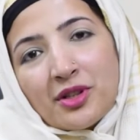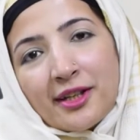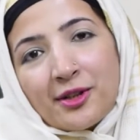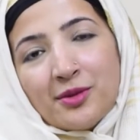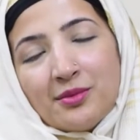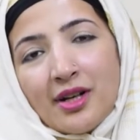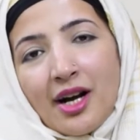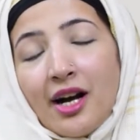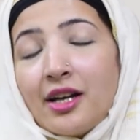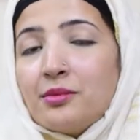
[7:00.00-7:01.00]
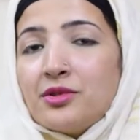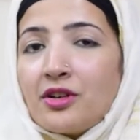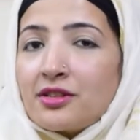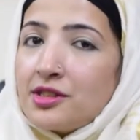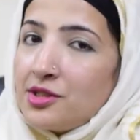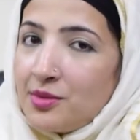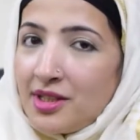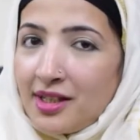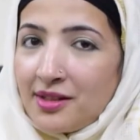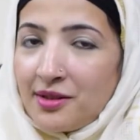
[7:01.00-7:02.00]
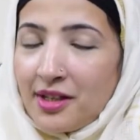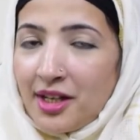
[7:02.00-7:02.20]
alaikum. I am Dr. Jamila